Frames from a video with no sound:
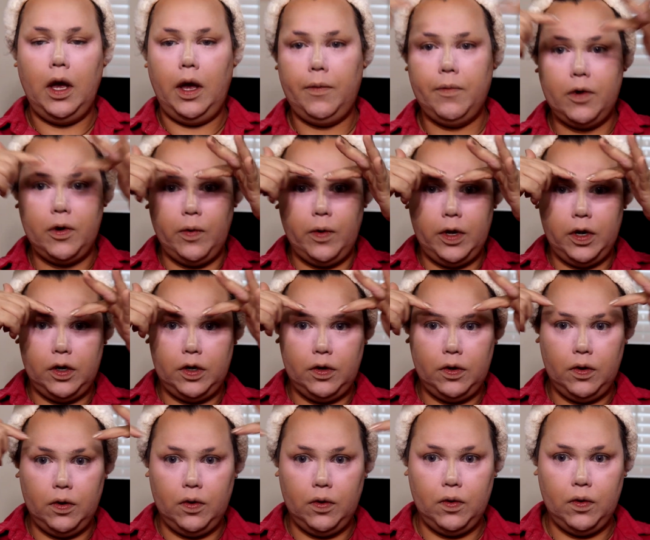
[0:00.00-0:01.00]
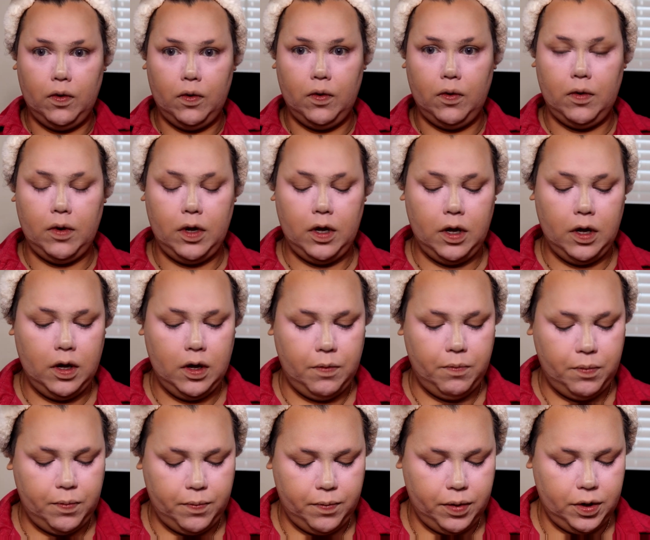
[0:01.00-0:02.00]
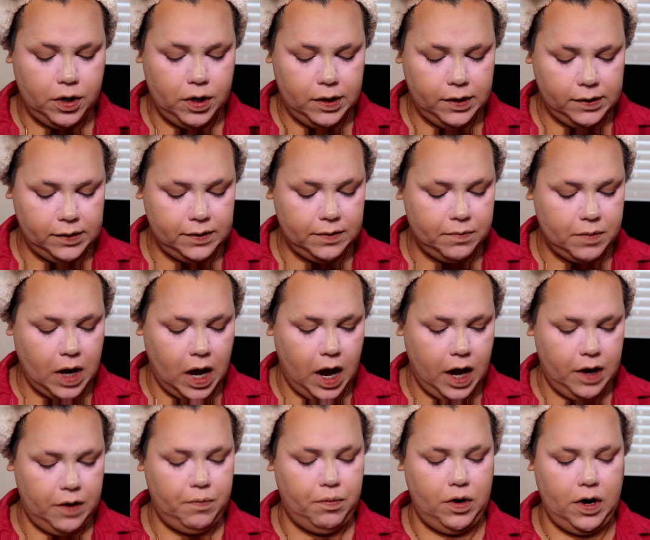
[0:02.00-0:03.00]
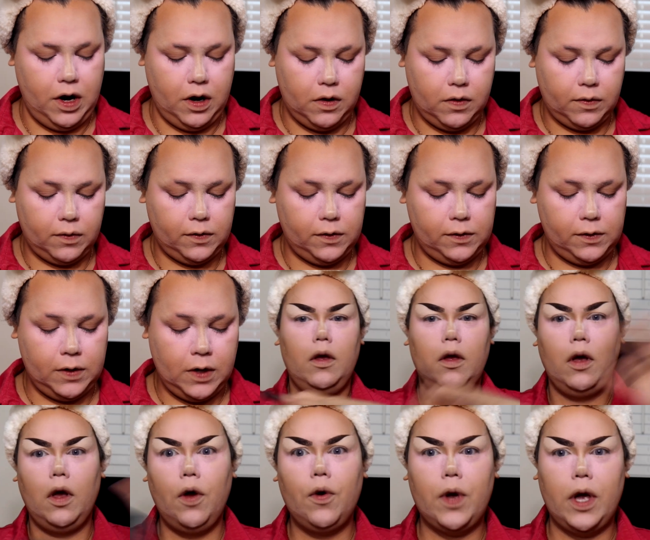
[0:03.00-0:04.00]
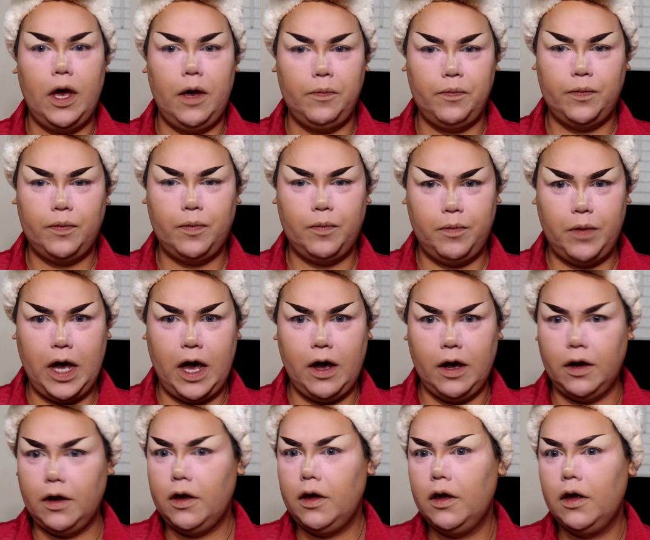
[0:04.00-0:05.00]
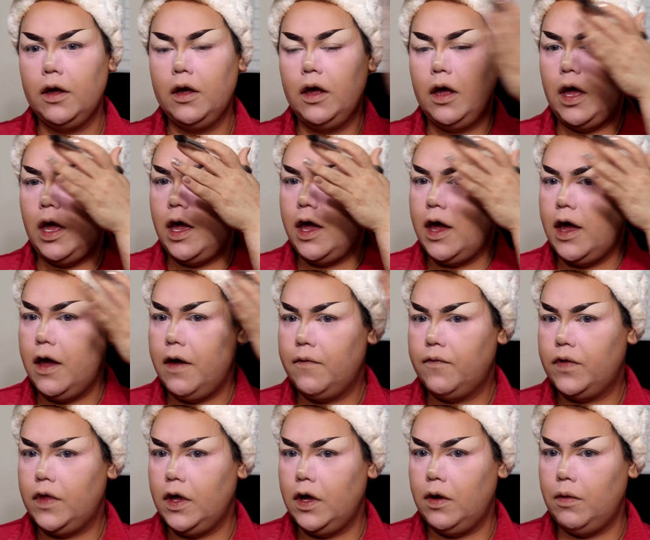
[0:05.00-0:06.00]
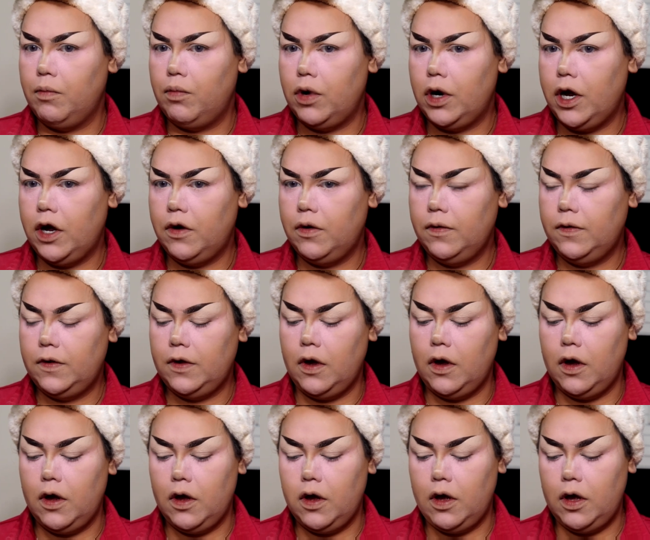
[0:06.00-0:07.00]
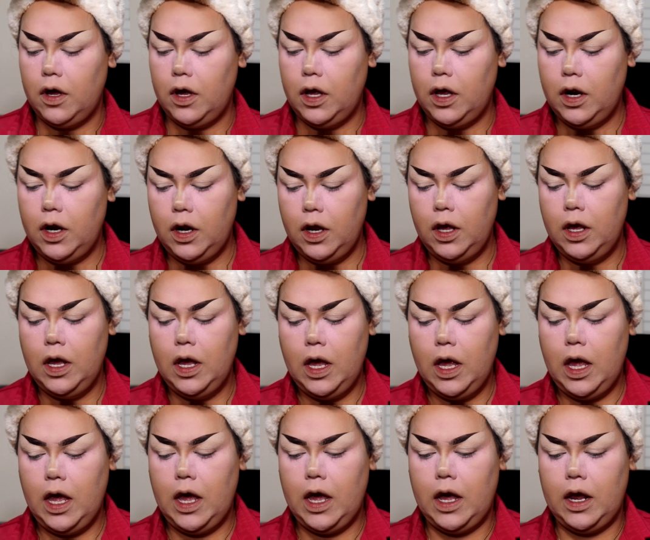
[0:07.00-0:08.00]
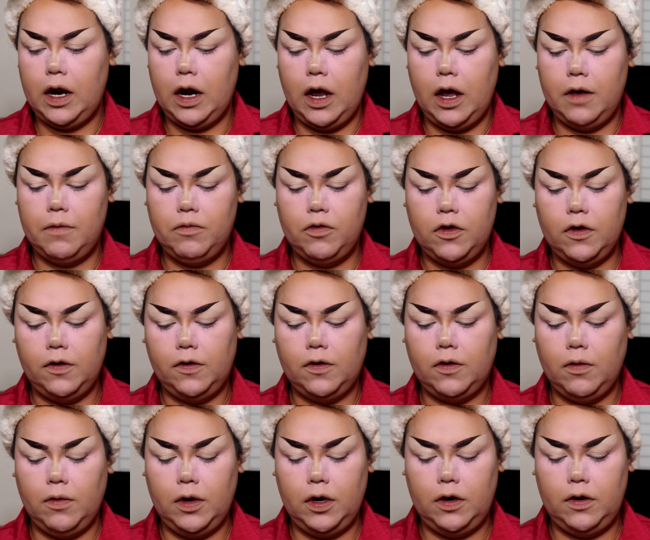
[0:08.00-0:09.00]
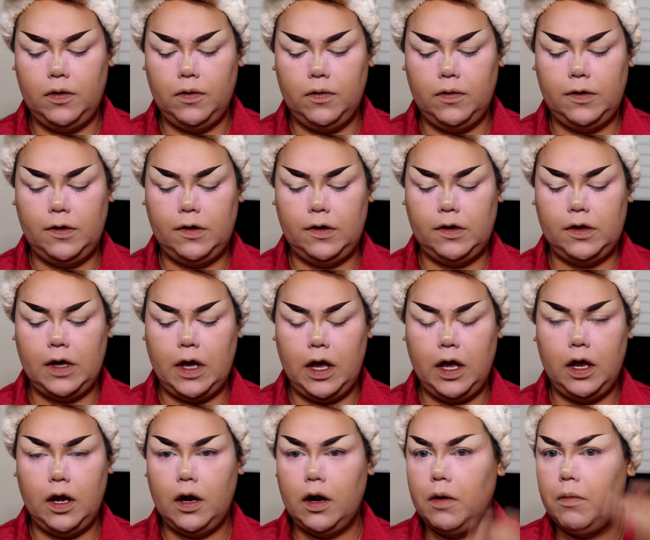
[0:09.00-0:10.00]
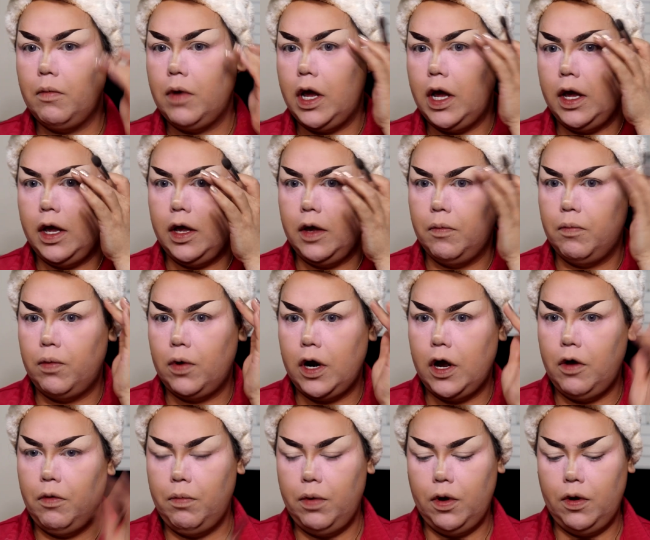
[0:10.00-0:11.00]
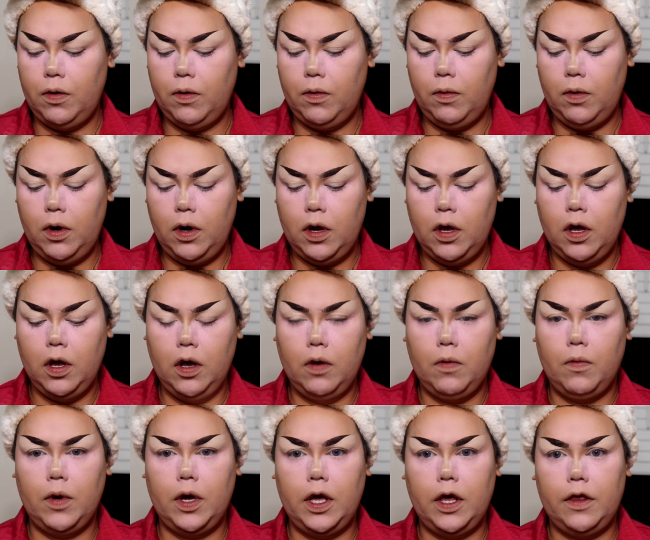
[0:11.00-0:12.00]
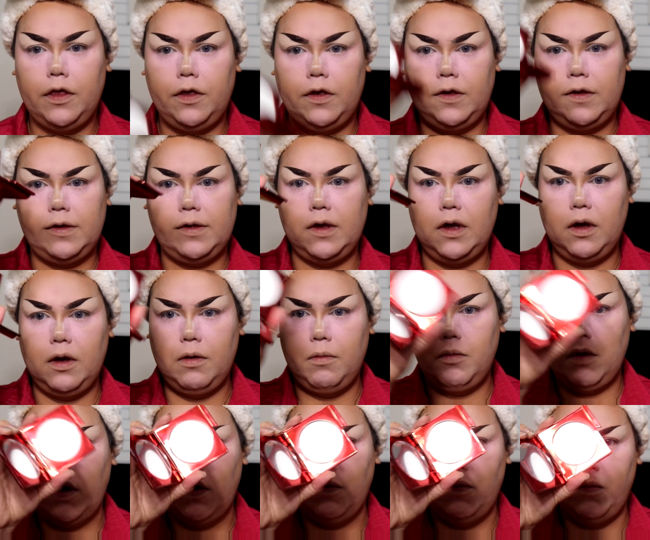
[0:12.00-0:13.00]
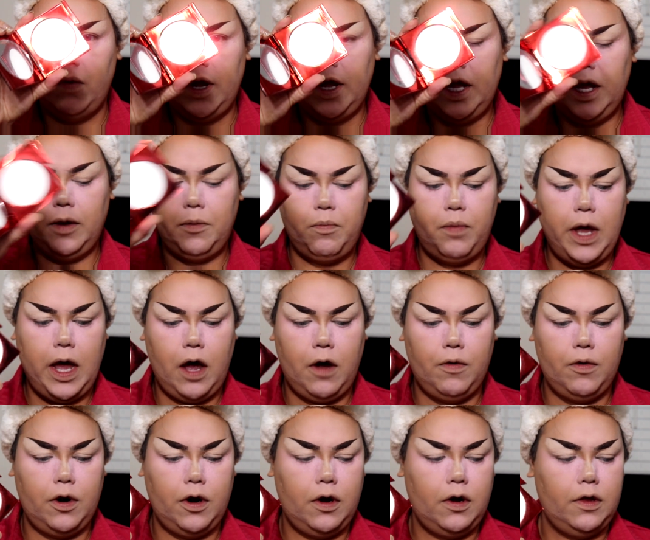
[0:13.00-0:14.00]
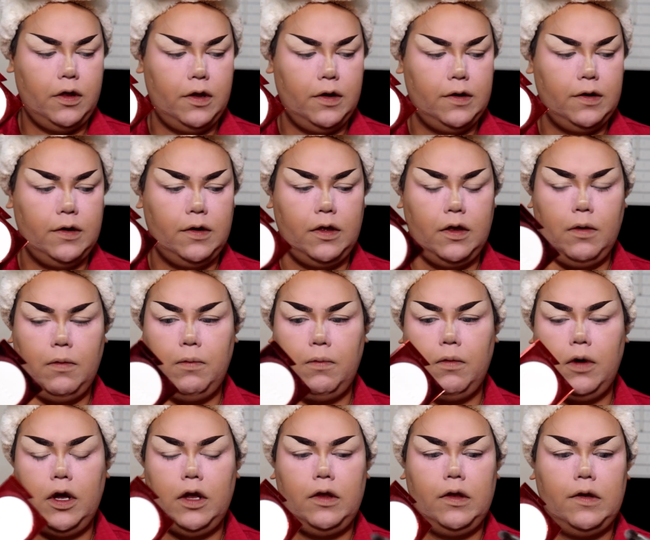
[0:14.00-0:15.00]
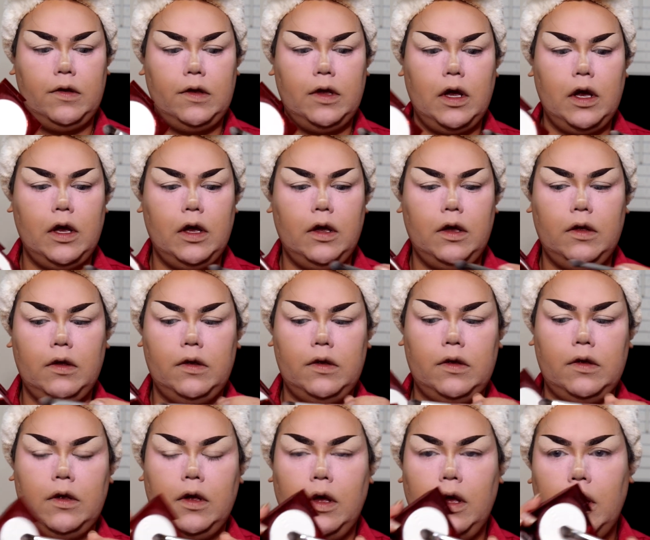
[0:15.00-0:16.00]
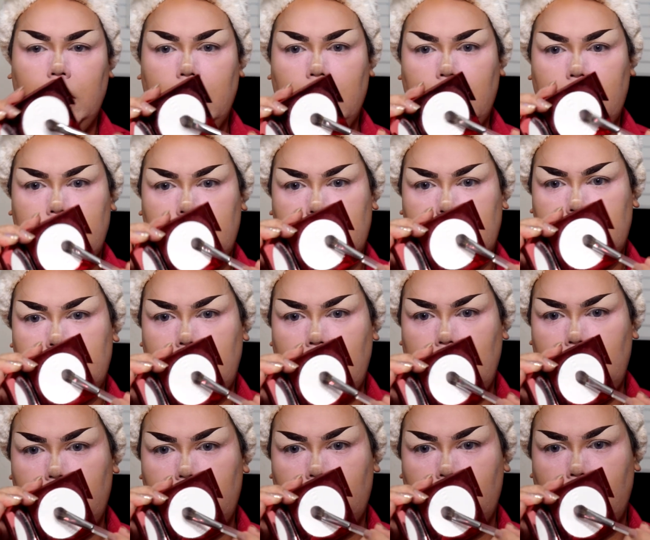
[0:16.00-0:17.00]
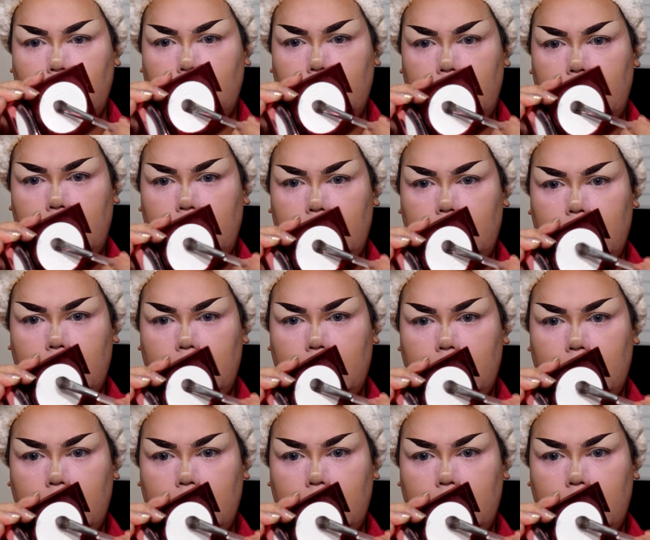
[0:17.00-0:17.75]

I'm going to put some eyebrows. Okay, back. I have the brows on and I'm just going to set my brow bone with some white powder. This is the one size stage white.